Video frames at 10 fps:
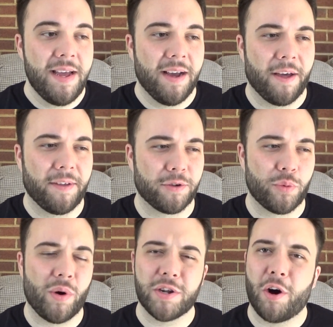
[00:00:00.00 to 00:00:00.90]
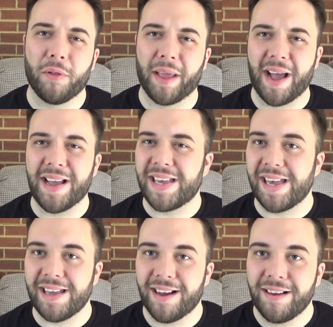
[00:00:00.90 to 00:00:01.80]
I think there's one called like
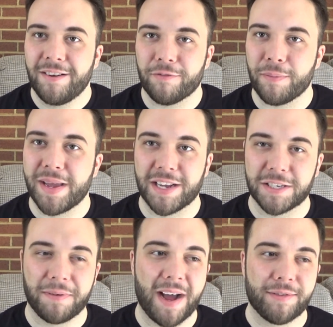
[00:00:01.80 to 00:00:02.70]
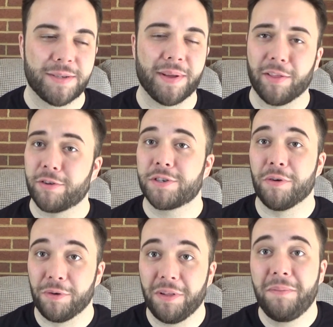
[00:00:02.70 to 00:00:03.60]
IKEA for PS5 or something. It looks
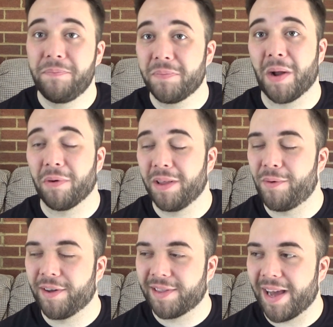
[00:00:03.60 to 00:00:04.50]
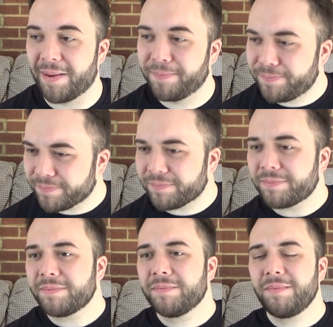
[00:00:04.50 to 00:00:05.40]
cool. I really want that.
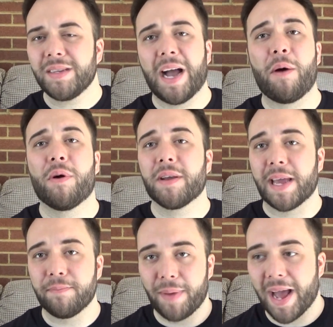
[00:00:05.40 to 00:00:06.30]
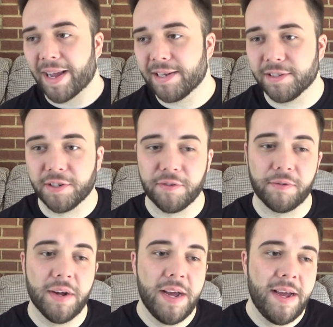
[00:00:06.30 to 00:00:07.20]
I want to get back
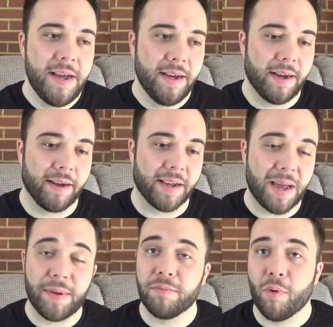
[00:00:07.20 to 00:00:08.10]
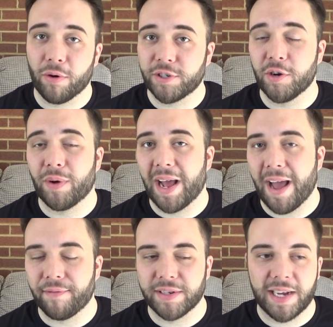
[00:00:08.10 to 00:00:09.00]
into gaming more so when I
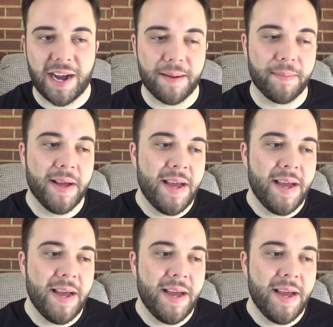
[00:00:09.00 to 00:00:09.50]
have the time,